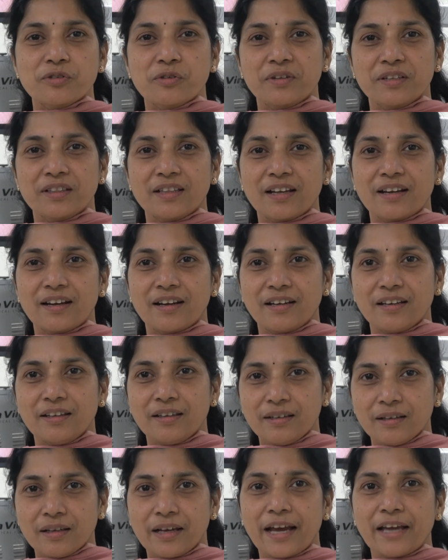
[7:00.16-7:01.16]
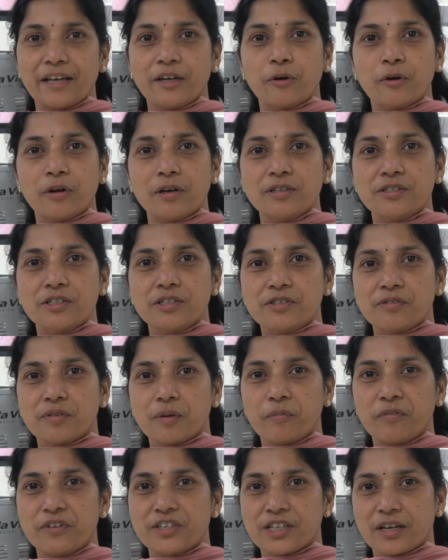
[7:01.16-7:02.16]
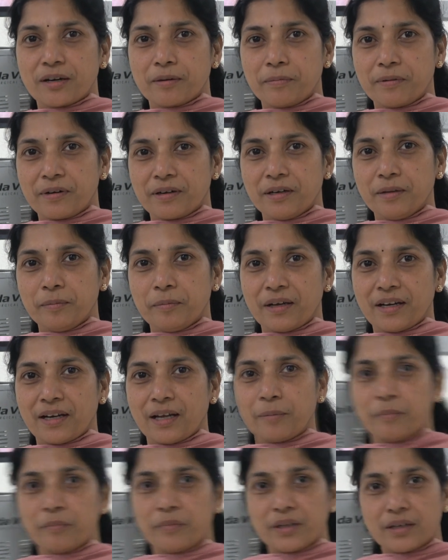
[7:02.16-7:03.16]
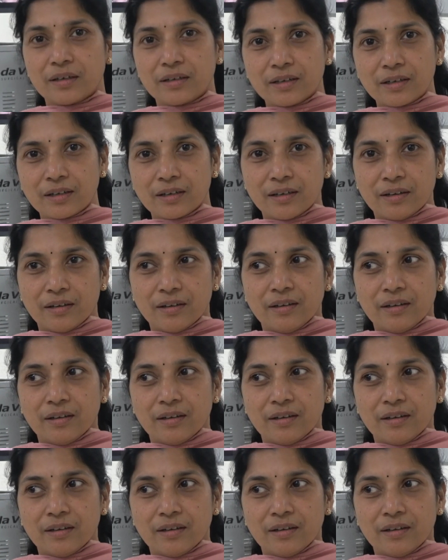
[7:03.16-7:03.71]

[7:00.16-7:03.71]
Sunanda Rani, gynecologist from Visakhapatnam, and I am here